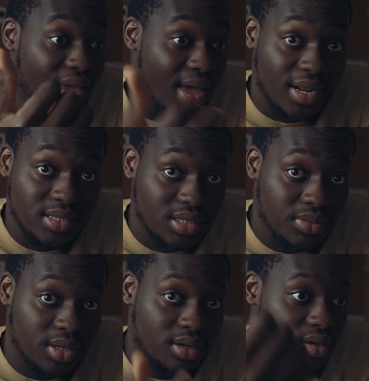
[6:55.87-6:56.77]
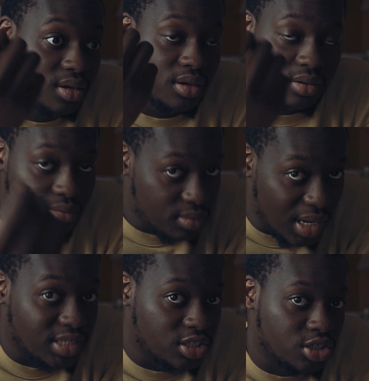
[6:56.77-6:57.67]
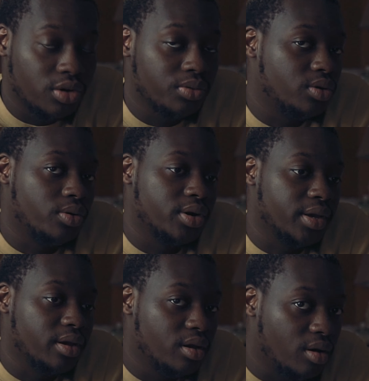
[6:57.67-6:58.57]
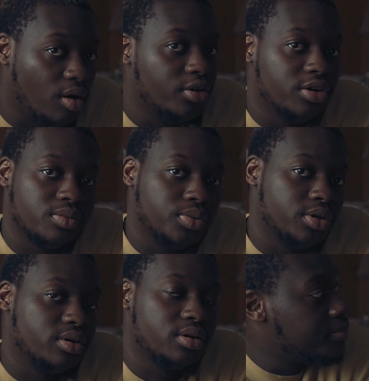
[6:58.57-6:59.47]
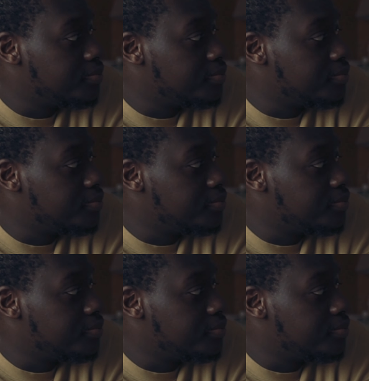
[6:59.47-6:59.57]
to edit something, that's a screen recording on your computer.